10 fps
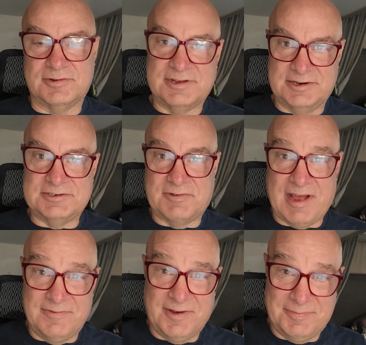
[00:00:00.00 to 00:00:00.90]
they're going to
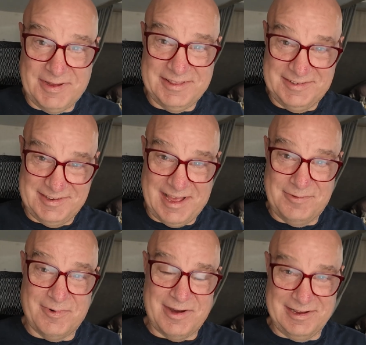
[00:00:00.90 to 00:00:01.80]
drive up on the
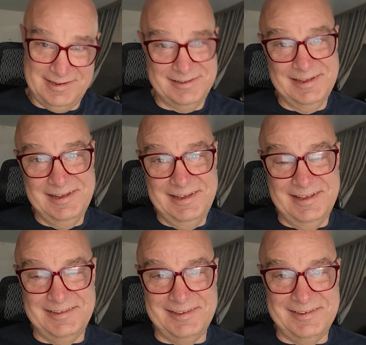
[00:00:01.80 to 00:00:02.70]
sidewalk
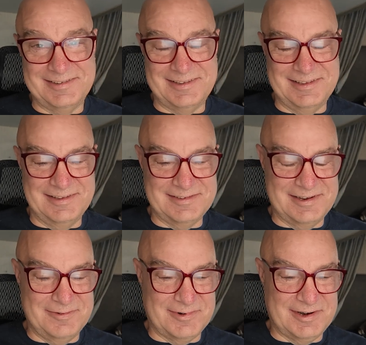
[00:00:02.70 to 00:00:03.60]
as easily as
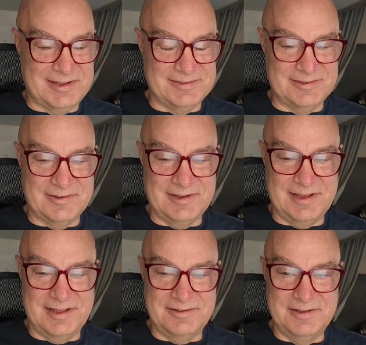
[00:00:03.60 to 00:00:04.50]
anywhere else. So
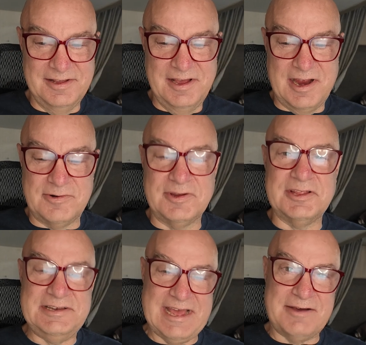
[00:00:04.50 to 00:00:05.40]
I
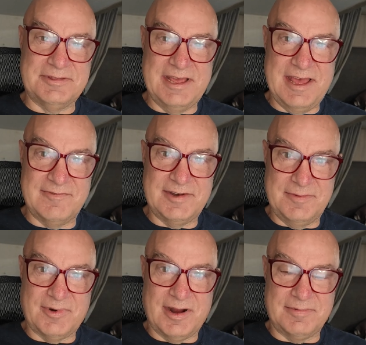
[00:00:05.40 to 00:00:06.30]
really doubt they have any
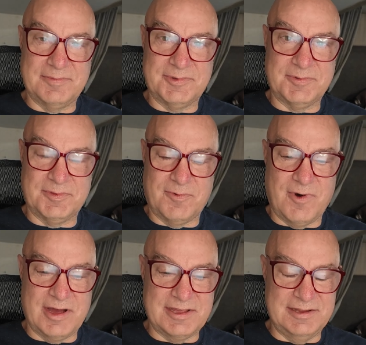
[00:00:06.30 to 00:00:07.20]
problems with
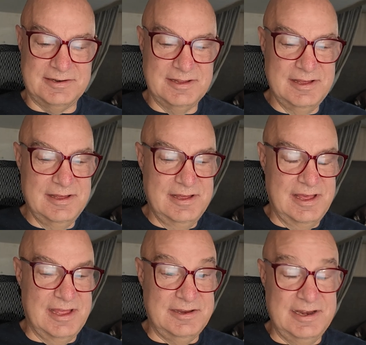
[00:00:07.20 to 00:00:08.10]
walking.
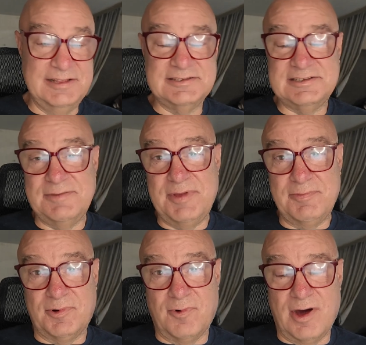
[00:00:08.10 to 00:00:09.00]
And you didn't see
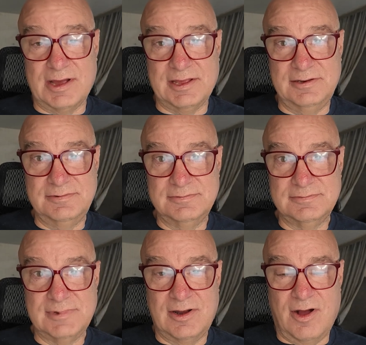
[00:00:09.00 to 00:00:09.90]
people walking
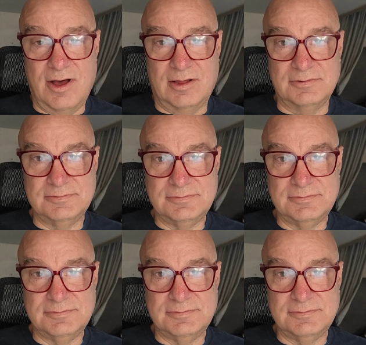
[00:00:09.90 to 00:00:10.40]
at all